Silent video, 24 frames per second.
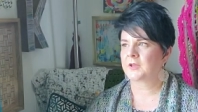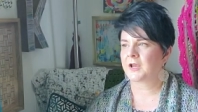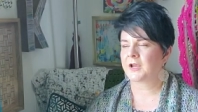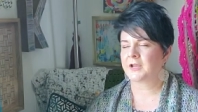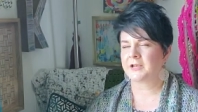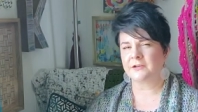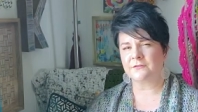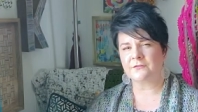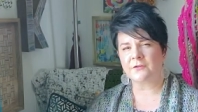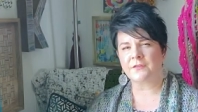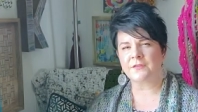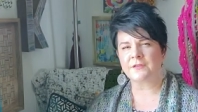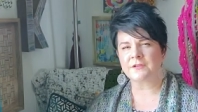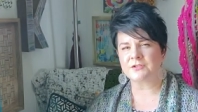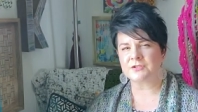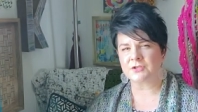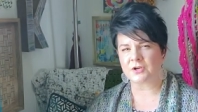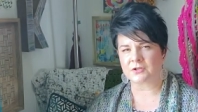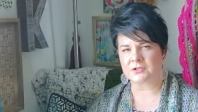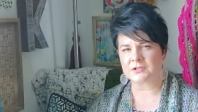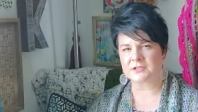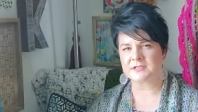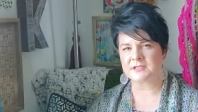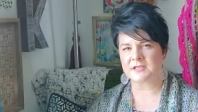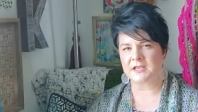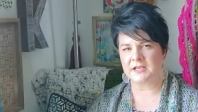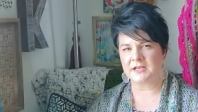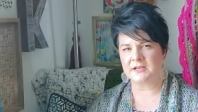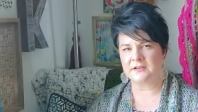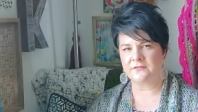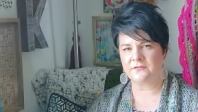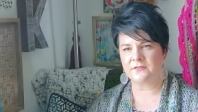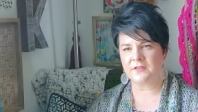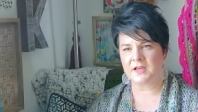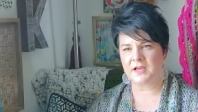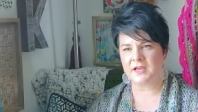kind of on the dark side
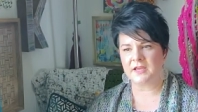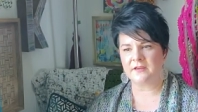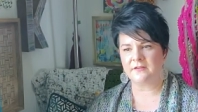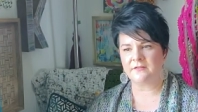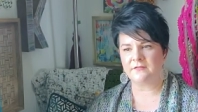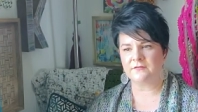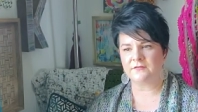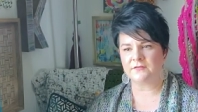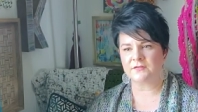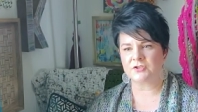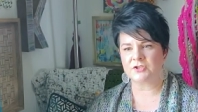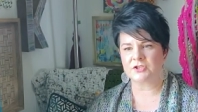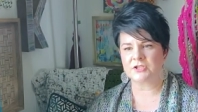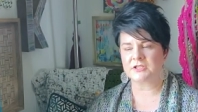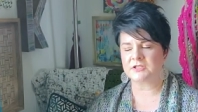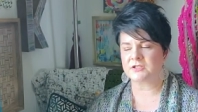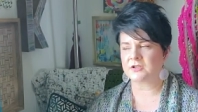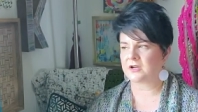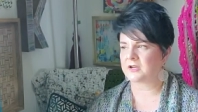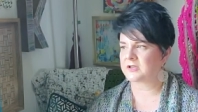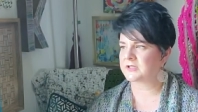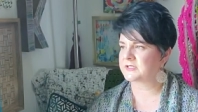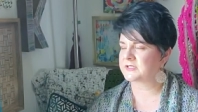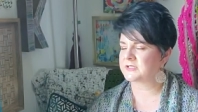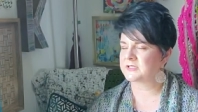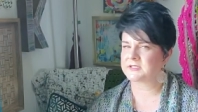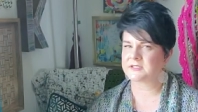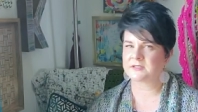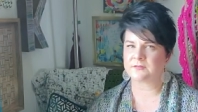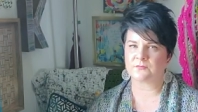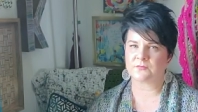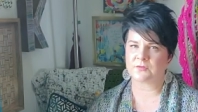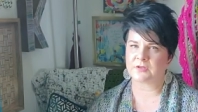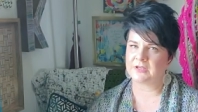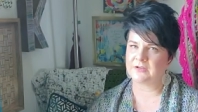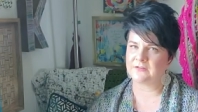of life. She talks to
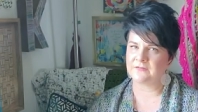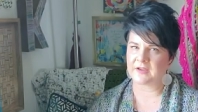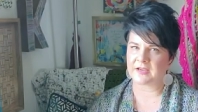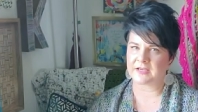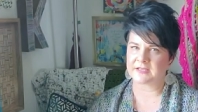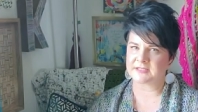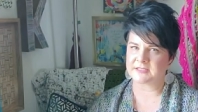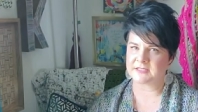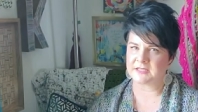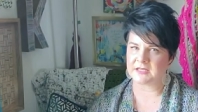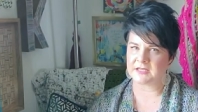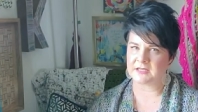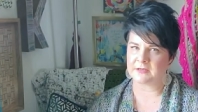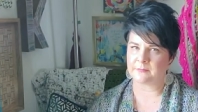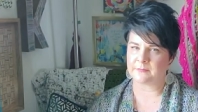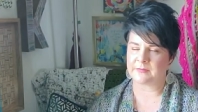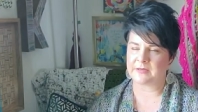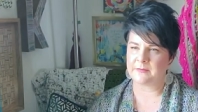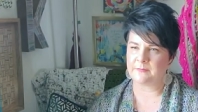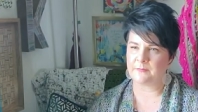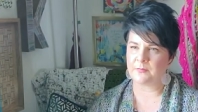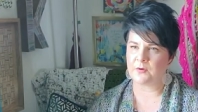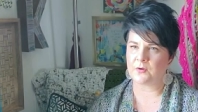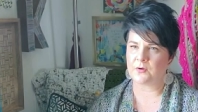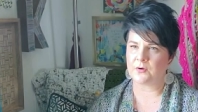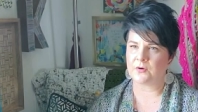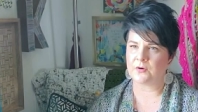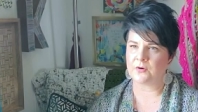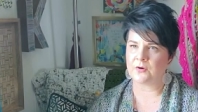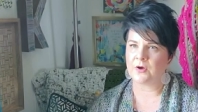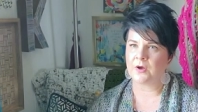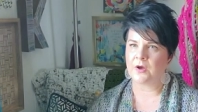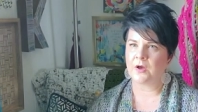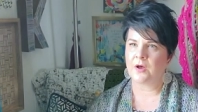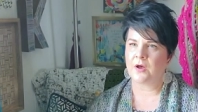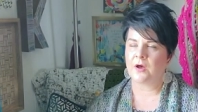some really fascinating
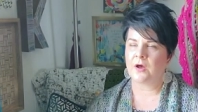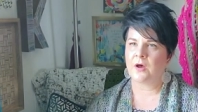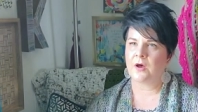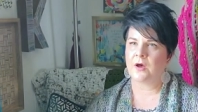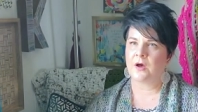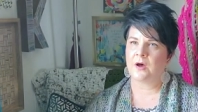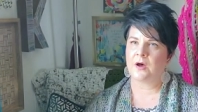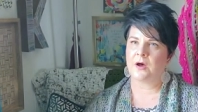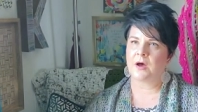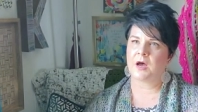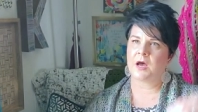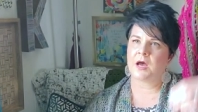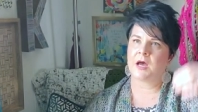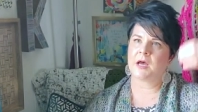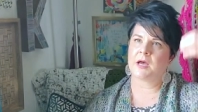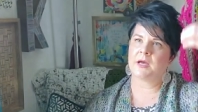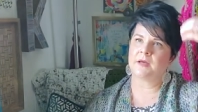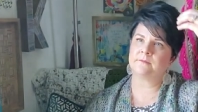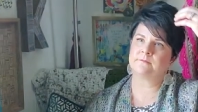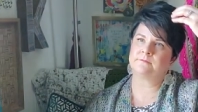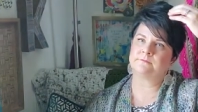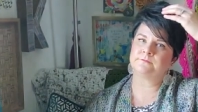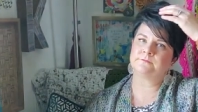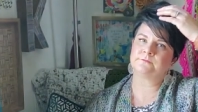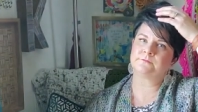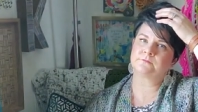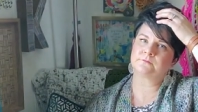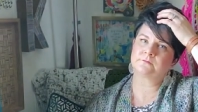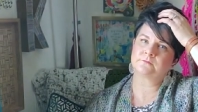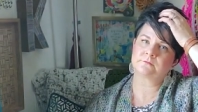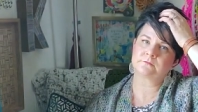people. Um,